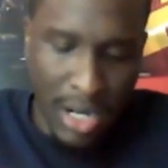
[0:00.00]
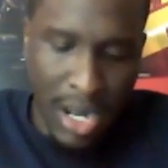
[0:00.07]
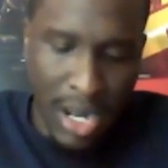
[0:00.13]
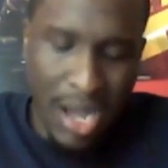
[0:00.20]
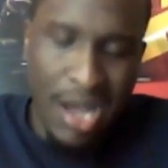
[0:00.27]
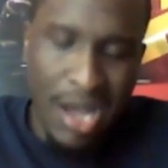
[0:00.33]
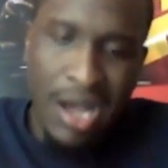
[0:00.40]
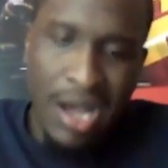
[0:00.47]

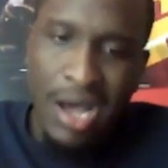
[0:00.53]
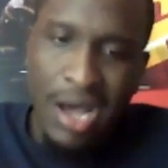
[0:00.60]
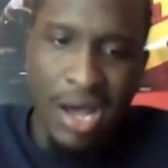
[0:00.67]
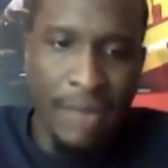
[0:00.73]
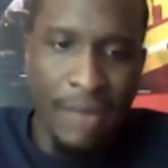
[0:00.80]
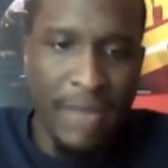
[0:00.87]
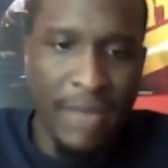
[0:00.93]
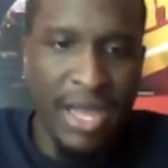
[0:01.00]

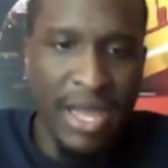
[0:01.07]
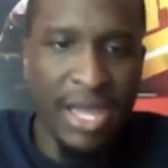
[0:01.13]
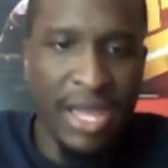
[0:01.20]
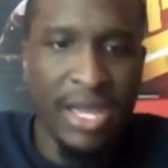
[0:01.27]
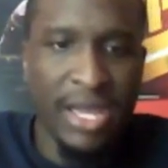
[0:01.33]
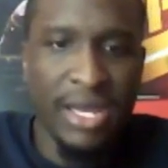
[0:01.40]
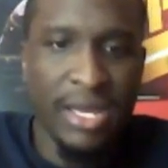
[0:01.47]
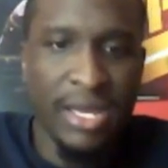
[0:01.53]
Man,
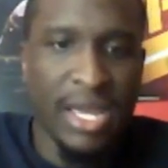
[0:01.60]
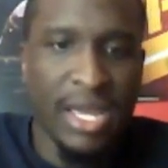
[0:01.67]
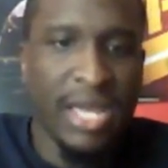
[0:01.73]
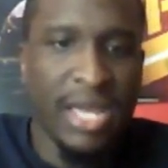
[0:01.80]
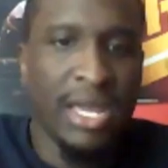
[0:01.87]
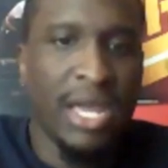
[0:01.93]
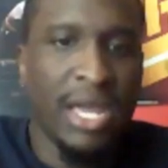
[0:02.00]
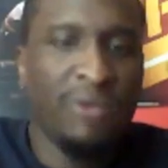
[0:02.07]

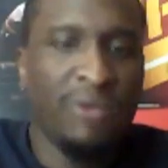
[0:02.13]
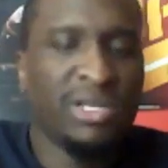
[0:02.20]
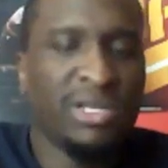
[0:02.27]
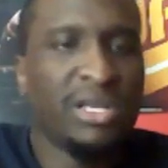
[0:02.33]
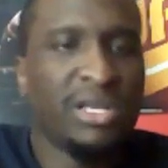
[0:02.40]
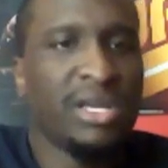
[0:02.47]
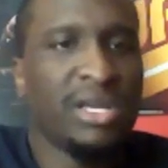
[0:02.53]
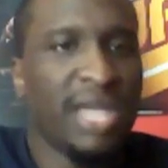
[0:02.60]
it was a
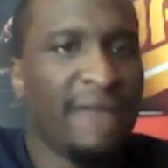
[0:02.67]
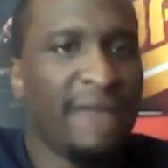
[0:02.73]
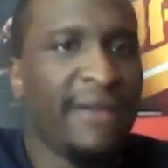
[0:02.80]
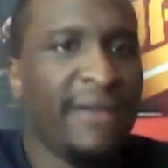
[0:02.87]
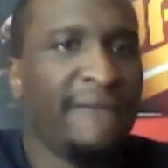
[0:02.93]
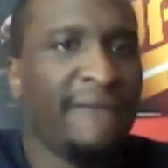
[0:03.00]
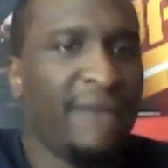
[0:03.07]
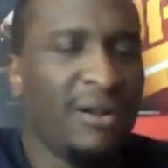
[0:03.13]
good game
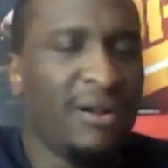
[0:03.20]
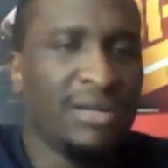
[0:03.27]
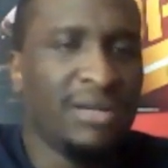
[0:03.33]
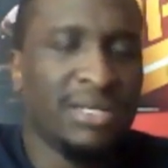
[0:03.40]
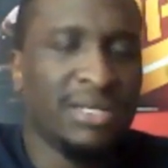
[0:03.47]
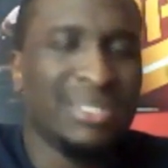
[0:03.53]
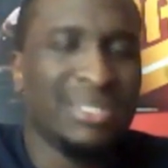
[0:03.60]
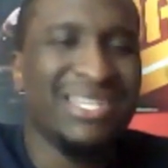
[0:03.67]
at
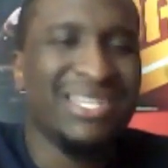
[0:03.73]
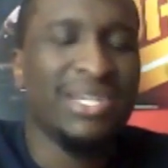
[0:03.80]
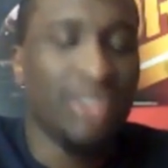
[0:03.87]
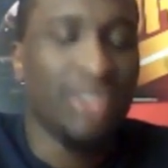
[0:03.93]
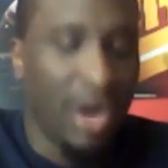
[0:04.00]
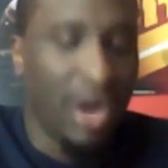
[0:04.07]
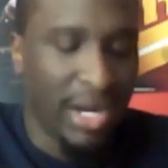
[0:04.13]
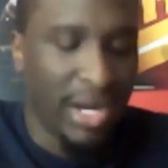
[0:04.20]
first. Then it
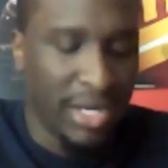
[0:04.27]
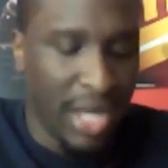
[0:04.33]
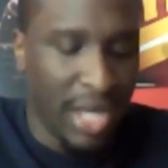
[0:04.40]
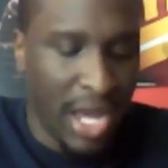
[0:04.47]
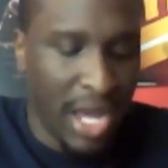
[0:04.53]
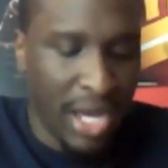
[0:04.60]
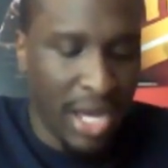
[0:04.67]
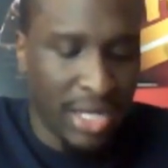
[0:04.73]
started getting
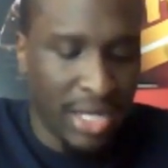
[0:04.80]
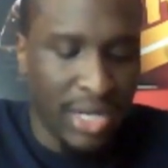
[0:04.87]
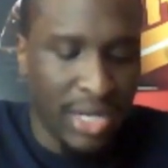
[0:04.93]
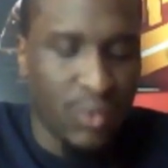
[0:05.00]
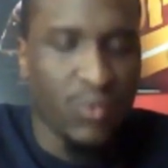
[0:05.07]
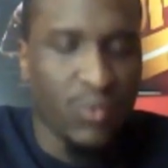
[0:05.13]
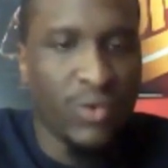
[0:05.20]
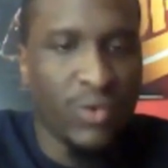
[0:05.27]
ugly
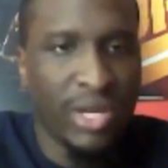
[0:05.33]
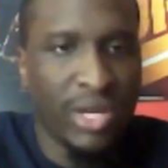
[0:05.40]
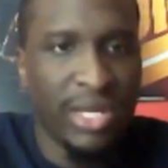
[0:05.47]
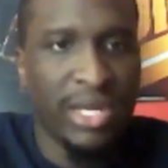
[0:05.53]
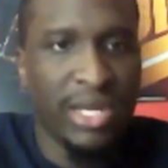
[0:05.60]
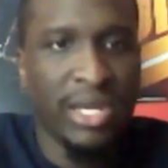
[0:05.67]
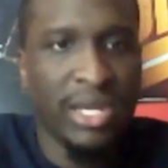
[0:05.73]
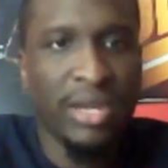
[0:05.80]

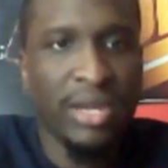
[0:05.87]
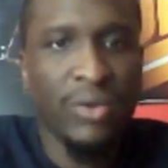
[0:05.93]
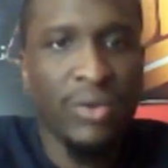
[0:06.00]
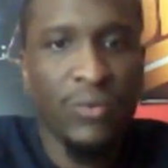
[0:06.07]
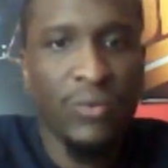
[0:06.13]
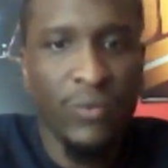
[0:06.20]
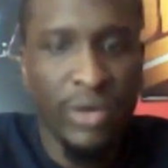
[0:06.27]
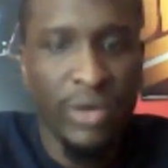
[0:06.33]

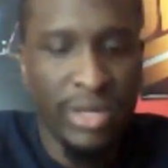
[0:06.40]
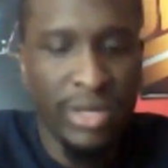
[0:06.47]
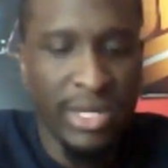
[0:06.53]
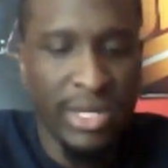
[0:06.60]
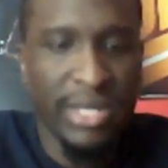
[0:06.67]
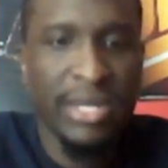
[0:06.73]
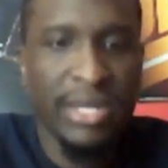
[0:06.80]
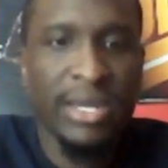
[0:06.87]

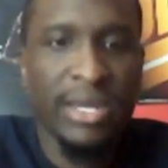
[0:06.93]
really